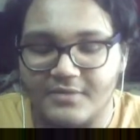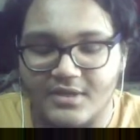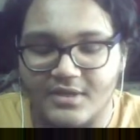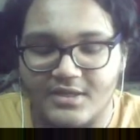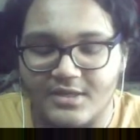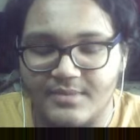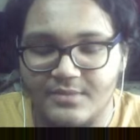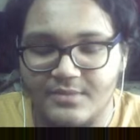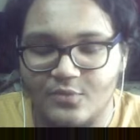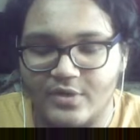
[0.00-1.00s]
a little
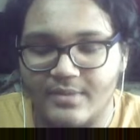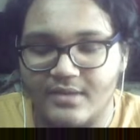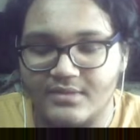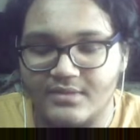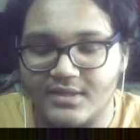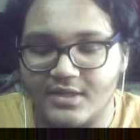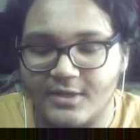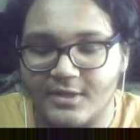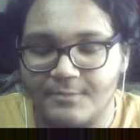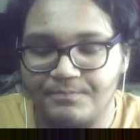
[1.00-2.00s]
bit more about
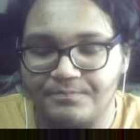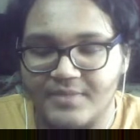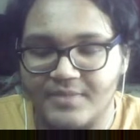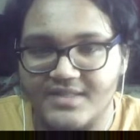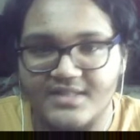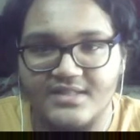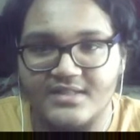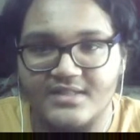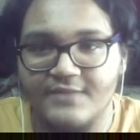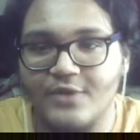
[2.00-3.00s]

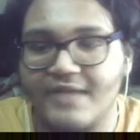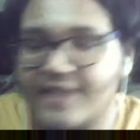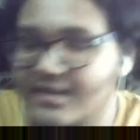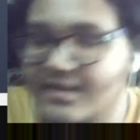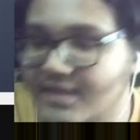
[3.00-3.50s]
persistence. If you have any